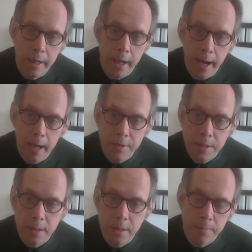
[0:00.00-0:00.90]
house
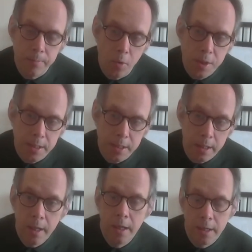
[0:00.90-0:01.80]
and supported her
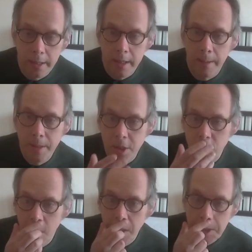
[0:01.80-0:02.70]
in coming to
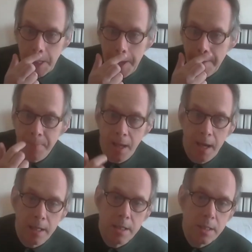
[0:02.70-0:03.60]
church.
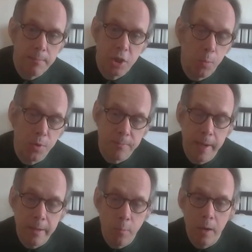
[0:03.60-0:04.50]
And she wasn't
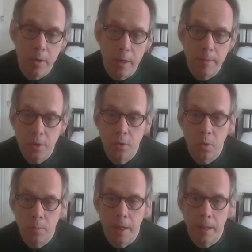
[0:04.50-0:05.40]
made welcome at
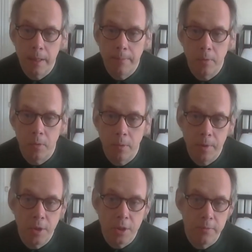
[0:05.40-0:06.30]
all by people
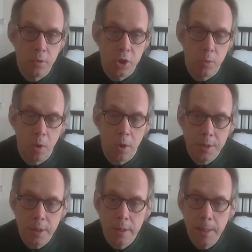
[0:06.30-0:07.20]
because of who she
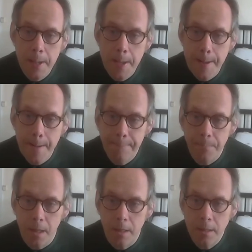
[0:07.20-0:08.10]
was.
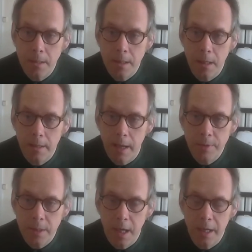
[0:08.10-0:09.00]
And that
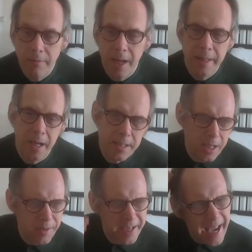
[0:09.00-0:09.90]
was kind of like the icing
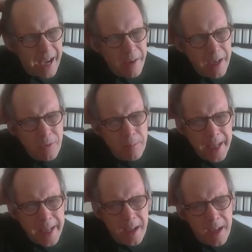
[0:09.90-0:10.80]
on the cake, really, for
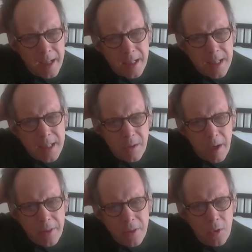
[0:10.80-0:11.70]
me. And so I
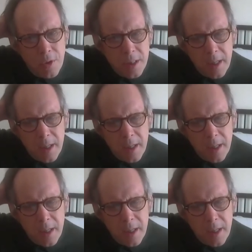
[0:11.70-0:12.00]
thought,